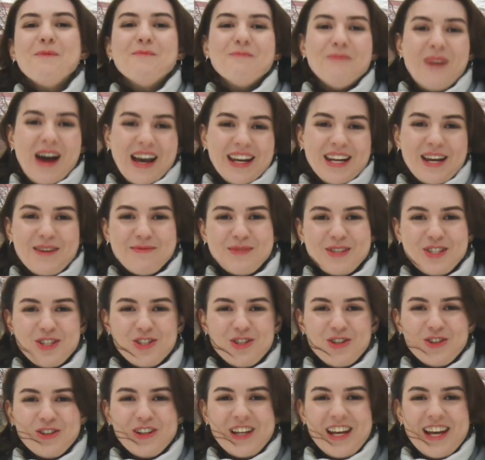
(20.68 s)
My name is
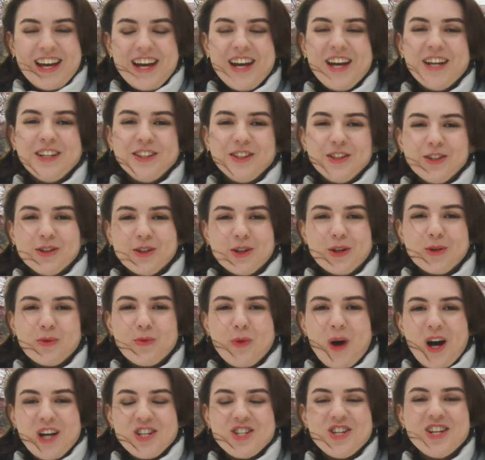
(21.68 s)
Julia and you're
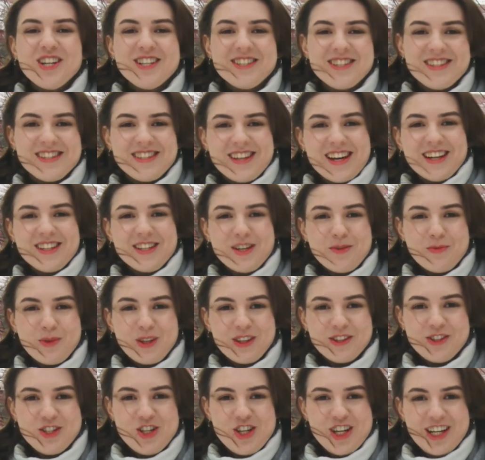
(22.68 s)
watching Study
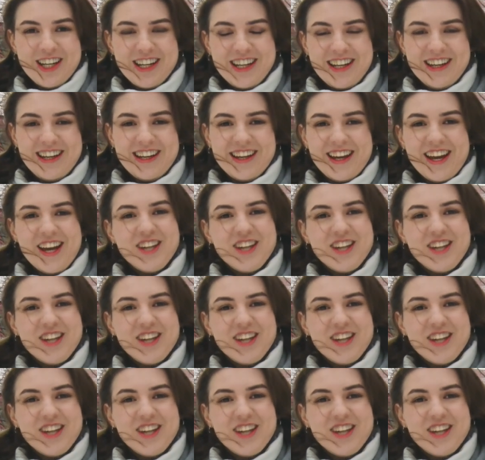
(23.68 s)
with GE,